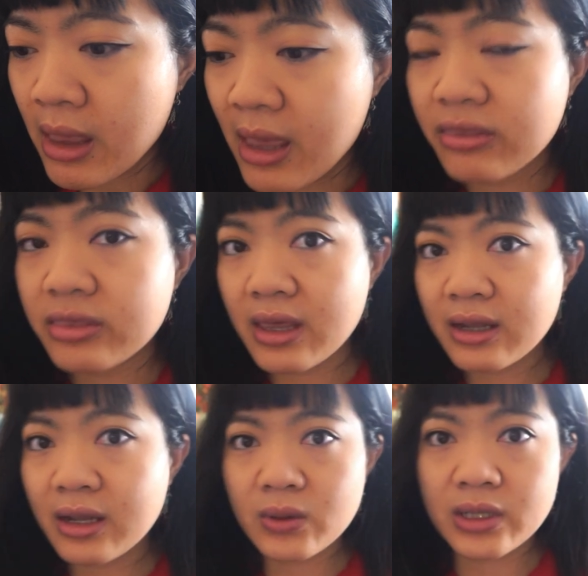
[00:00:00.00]
And
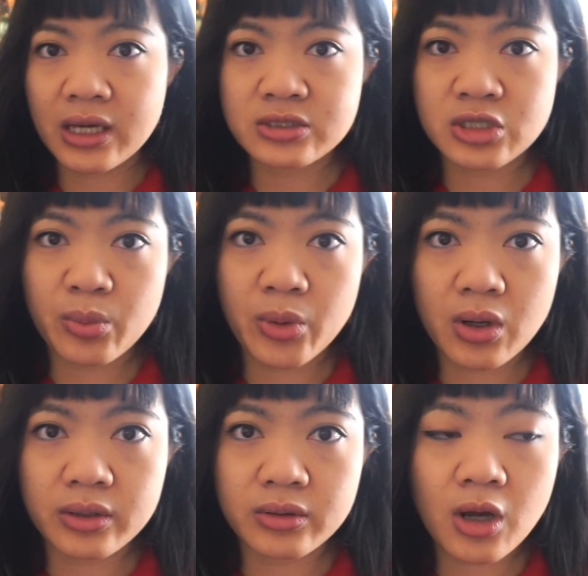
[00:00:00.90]
then I want to catch up
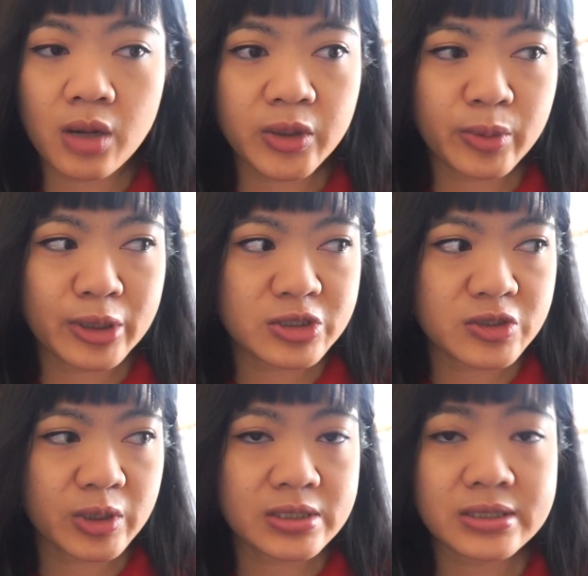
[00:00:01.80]
on comic pages
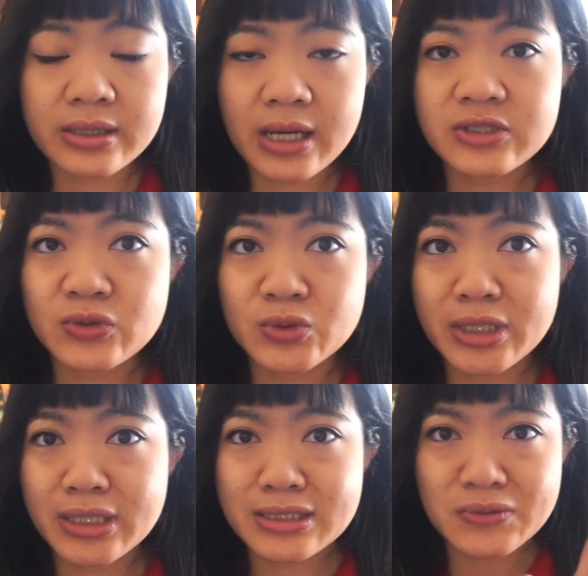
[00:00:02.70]
because the last two
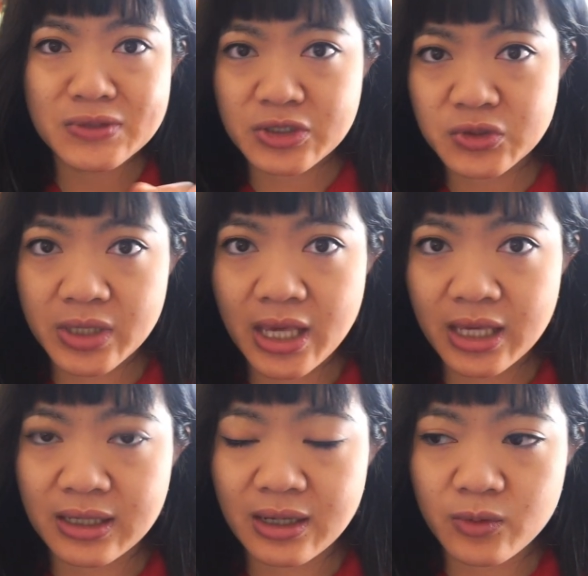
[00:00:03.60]
days I was actually
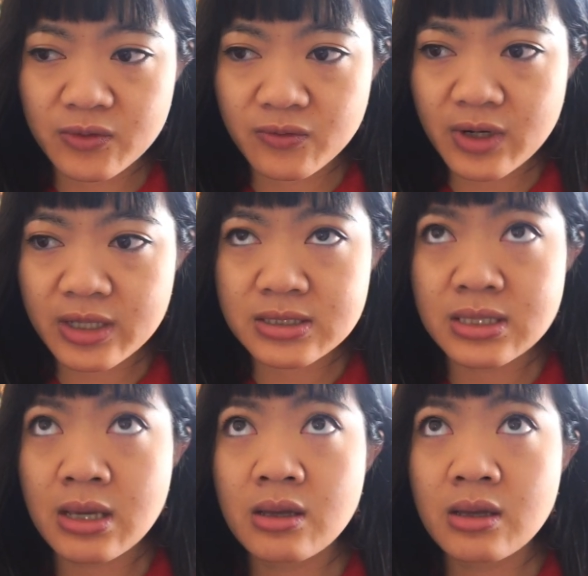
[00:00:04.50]
hanging out with friends.